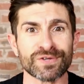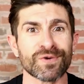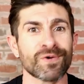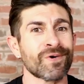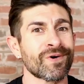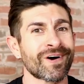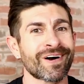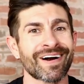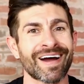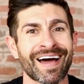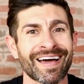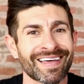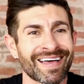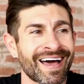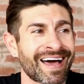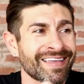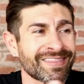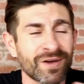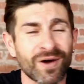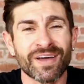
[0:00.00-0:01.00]
or
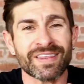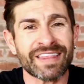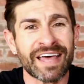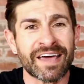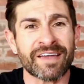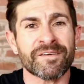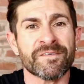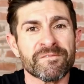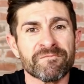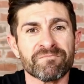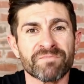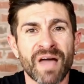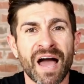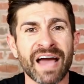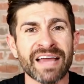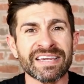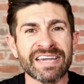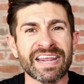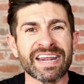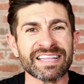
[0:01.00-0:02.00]
I thought that
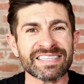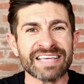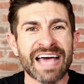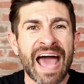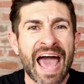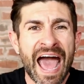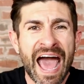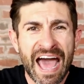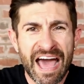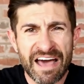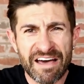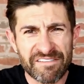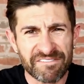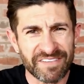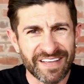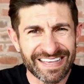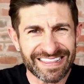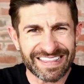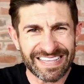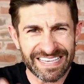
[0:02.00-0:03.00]
I needed to have
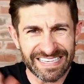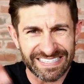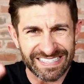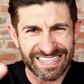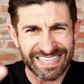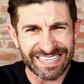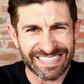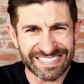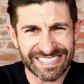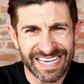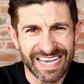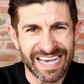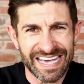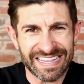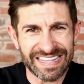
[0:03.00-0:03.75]
like these